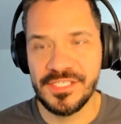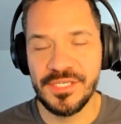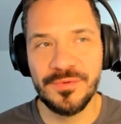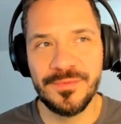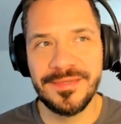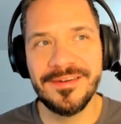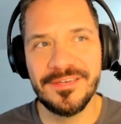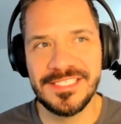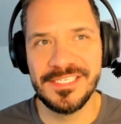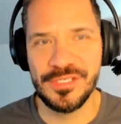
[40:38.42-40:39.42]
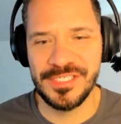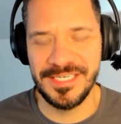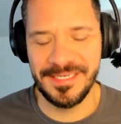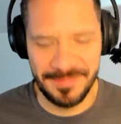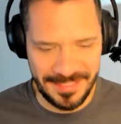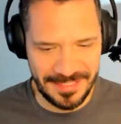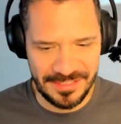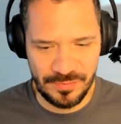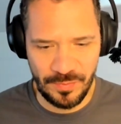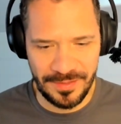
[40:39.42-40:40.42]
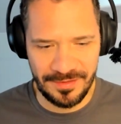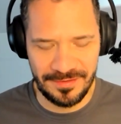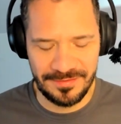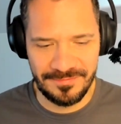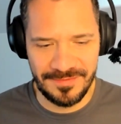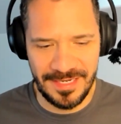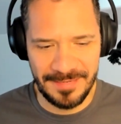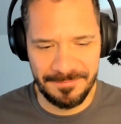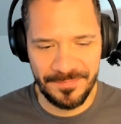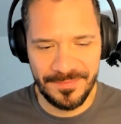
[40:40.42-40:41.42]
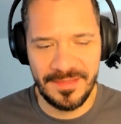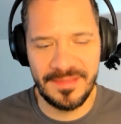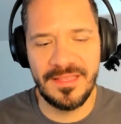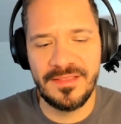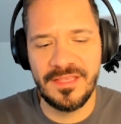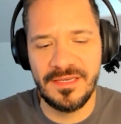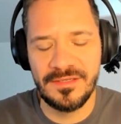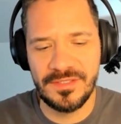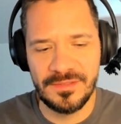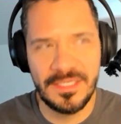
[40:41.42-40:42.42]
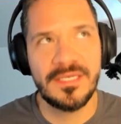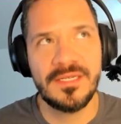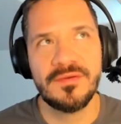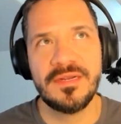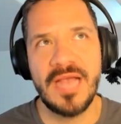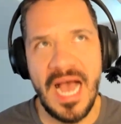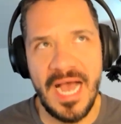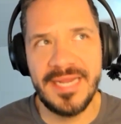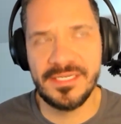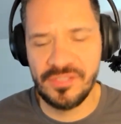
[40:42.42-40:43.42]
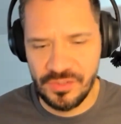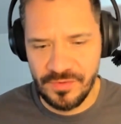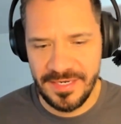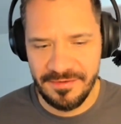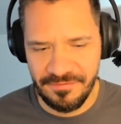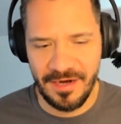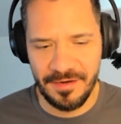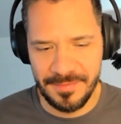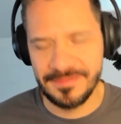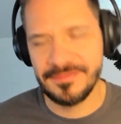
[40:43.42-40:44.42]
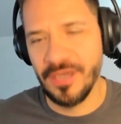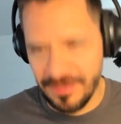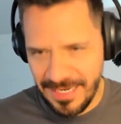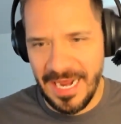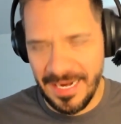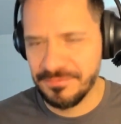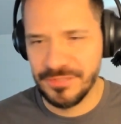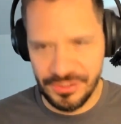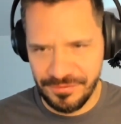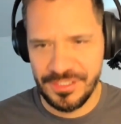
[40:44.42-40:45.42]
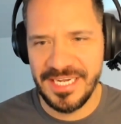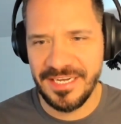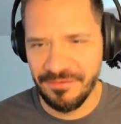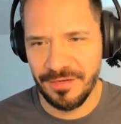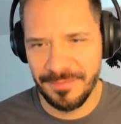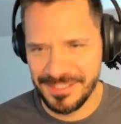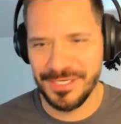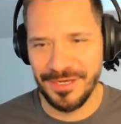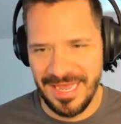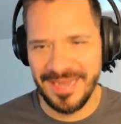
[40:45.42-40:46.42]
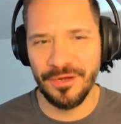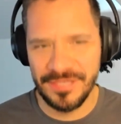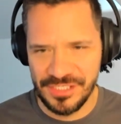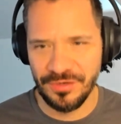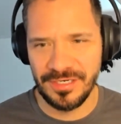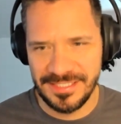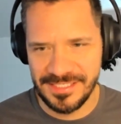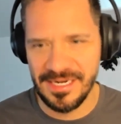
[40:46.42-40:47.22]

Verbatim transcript: so you know, it's interesting because we're the high interest rate environment. Call it high, just for the sake of argument. Let's call it high. I know historically